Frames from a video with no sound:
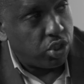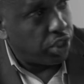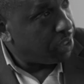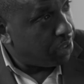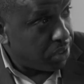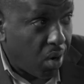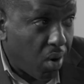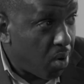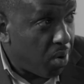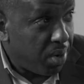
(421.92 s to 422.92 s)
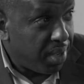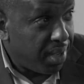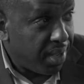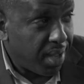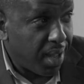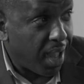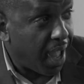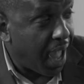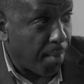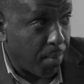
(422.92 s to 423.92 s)
just as hard
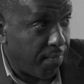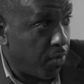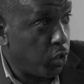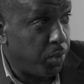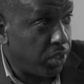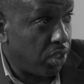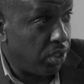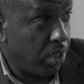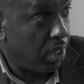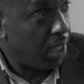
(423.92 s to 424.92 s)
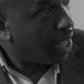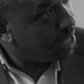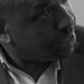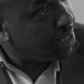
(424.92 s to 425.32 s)
at my first position as